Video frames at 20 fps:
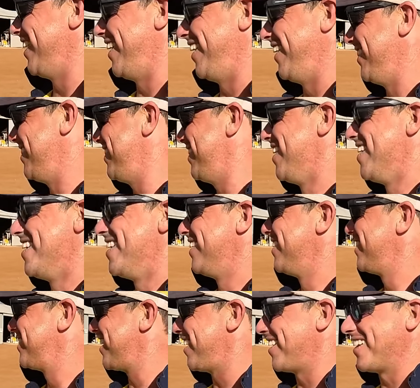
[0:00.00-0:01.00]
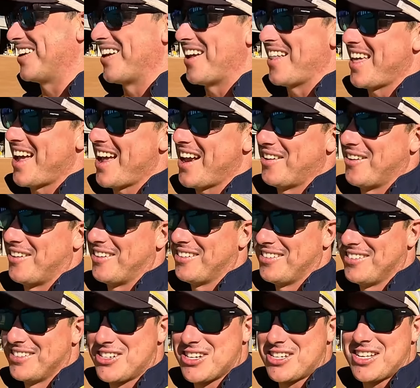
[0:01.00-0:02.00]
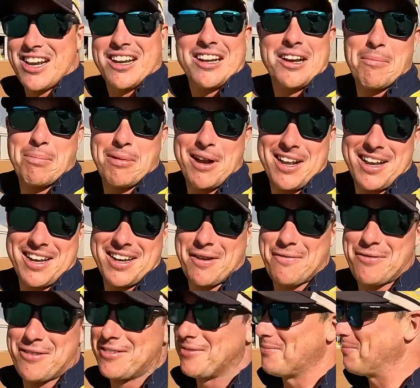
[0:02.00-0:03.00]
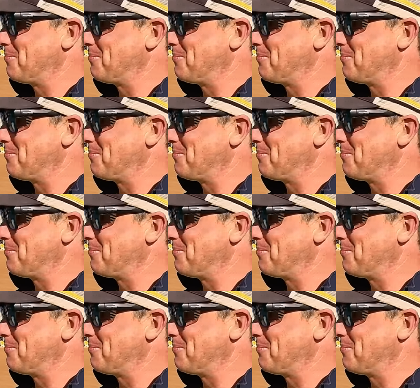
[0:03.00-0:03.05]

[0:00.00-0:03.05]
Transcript: you know something, something like that, or just something completely different.